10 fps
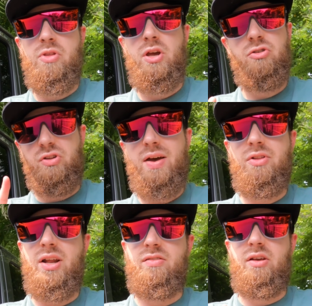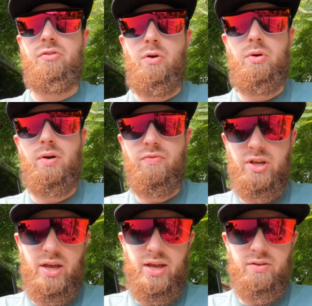They have a lot of sales going on
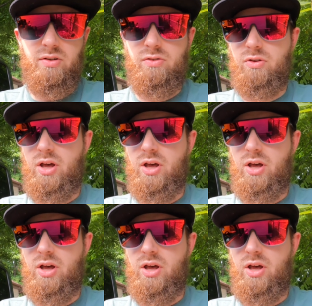VKS's